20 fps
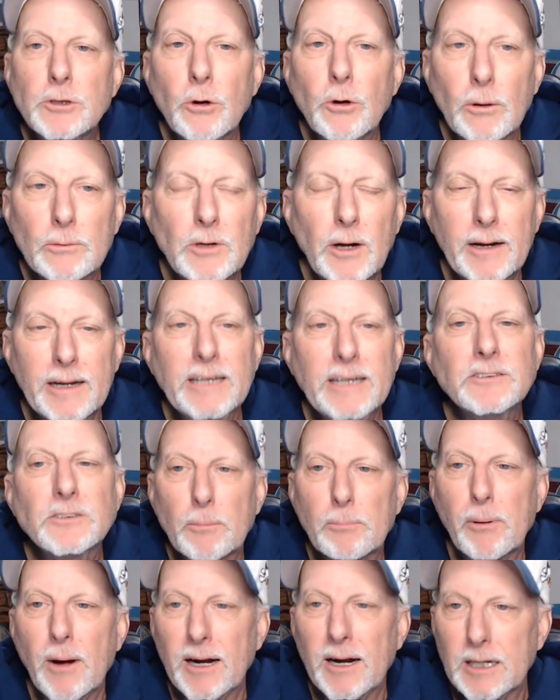know what I'm talking. He's a
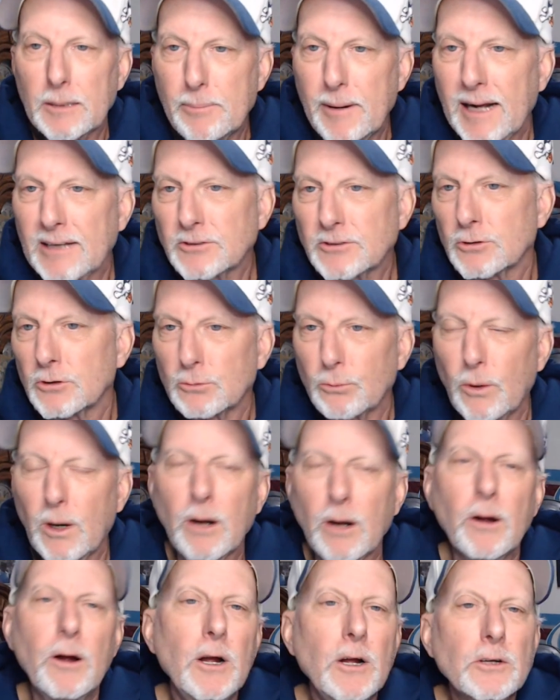pocket passer as
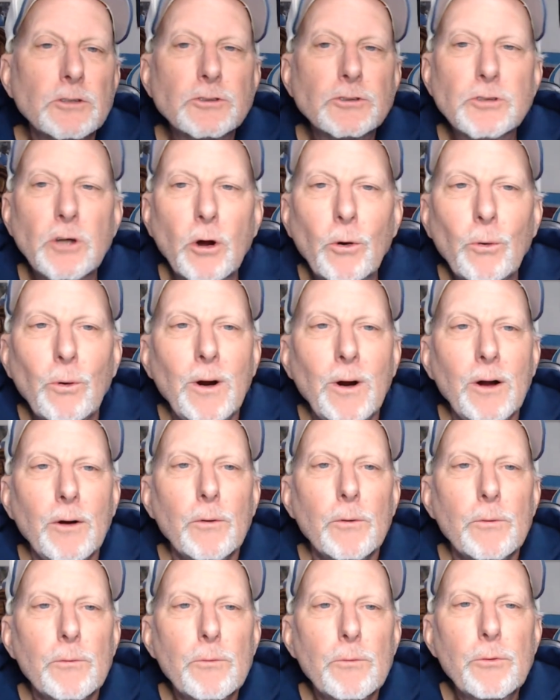well. So
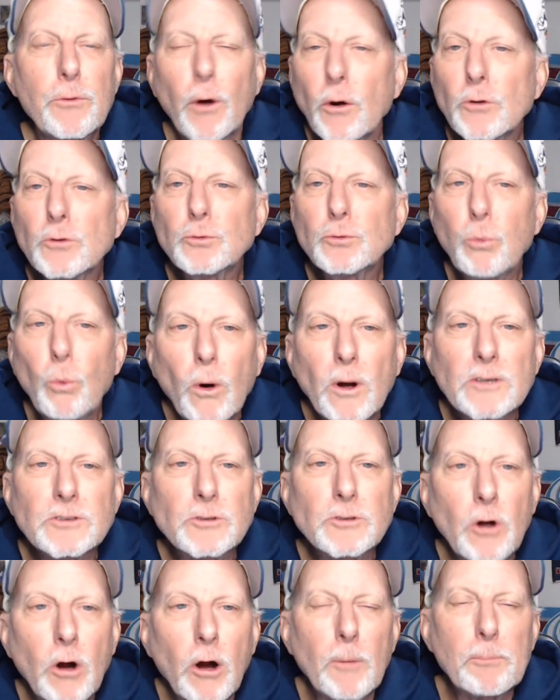those ones
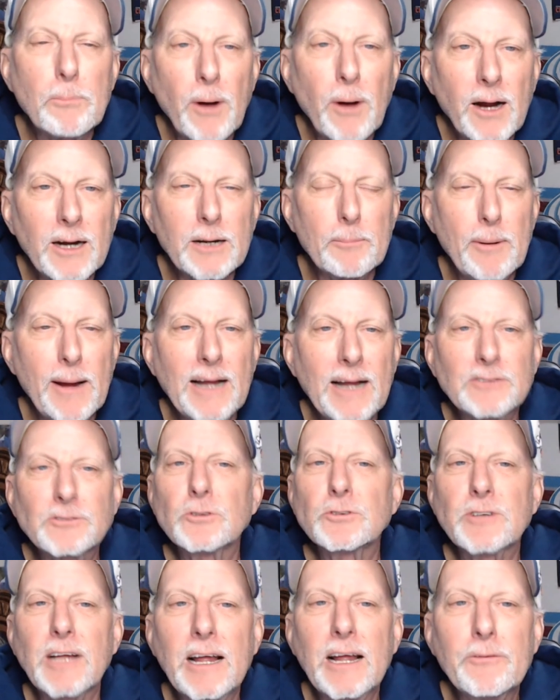are pocket
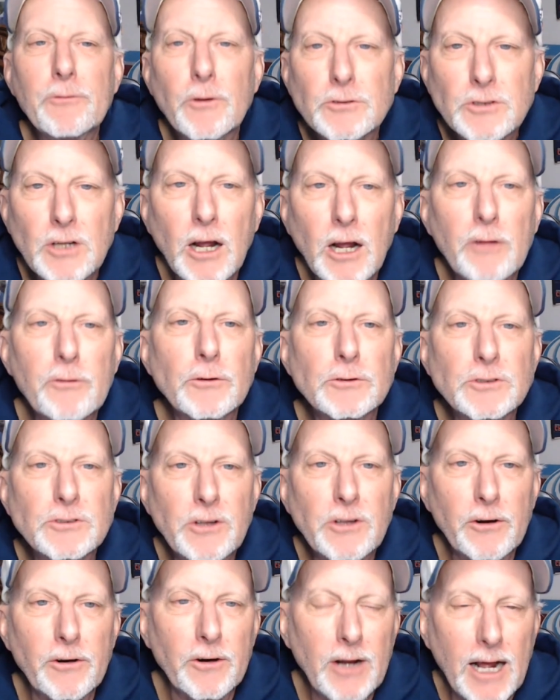passers, and there's others
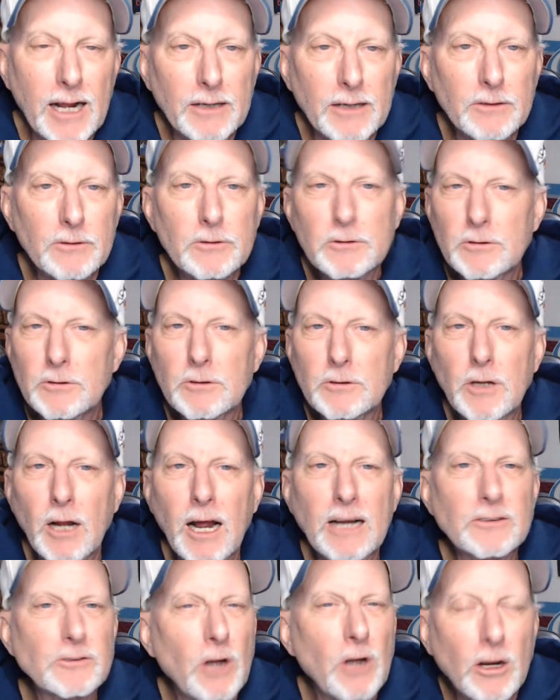that are not.
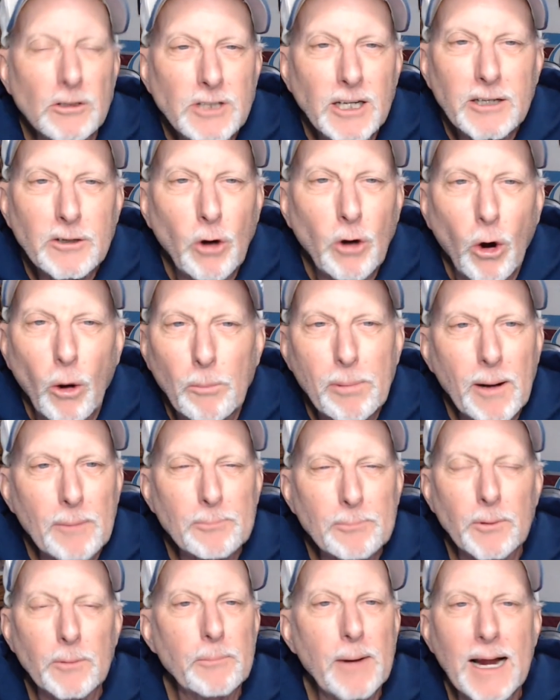Dante
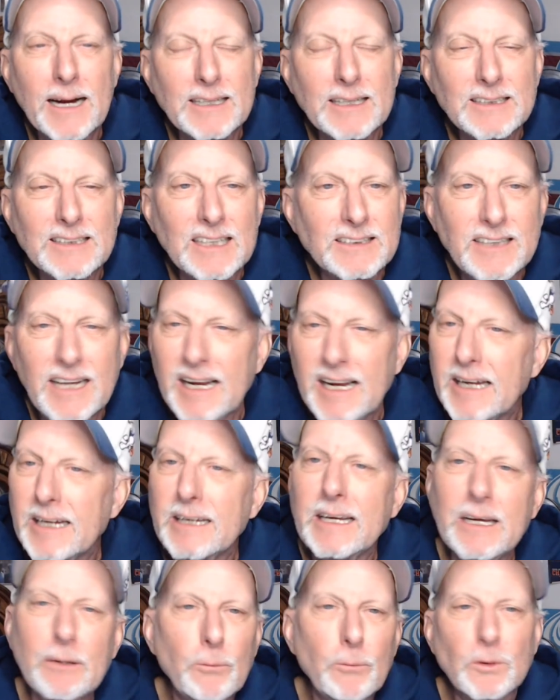Culpepper back in the day,
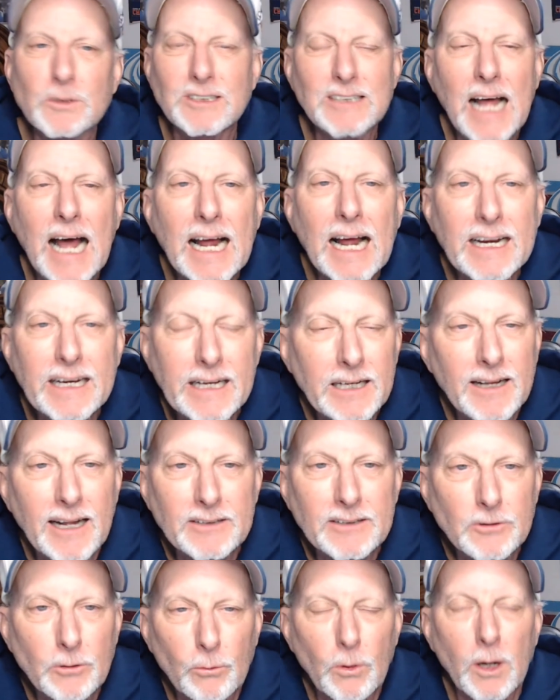he was not. He
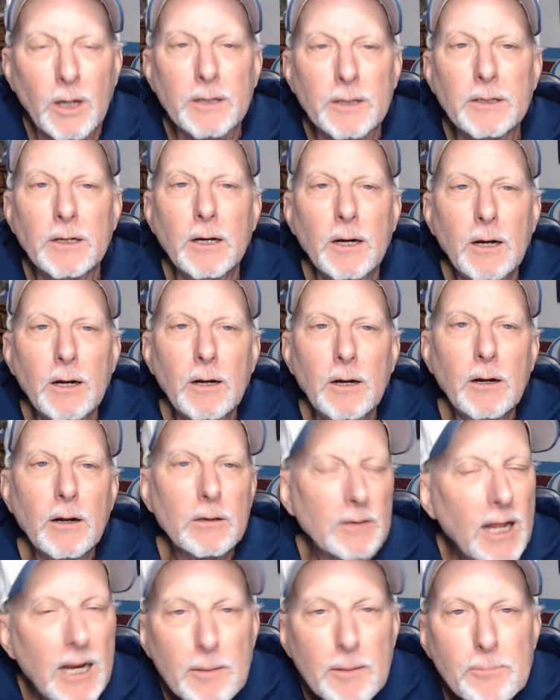liked to run. A
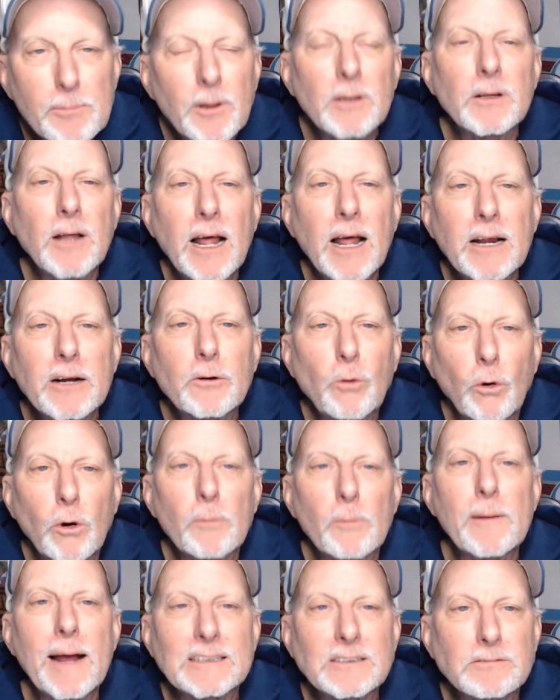lot of
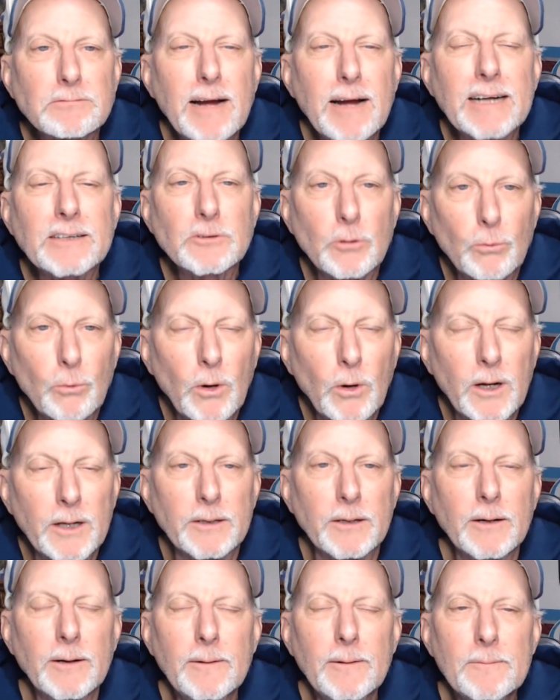quarterbacks like to run,
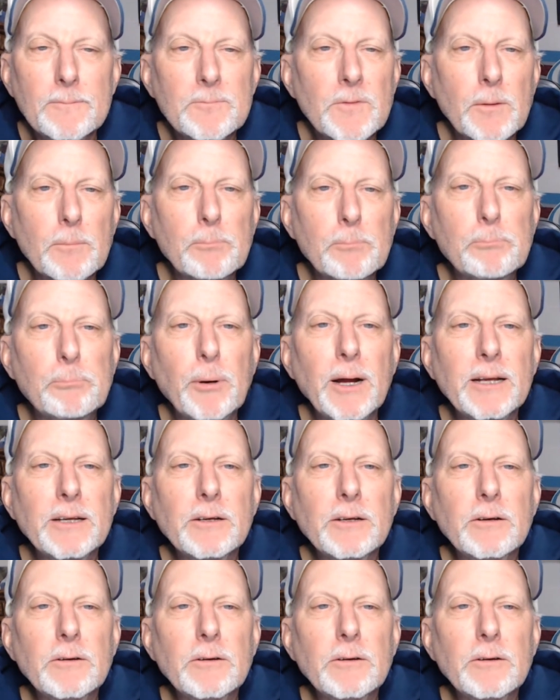but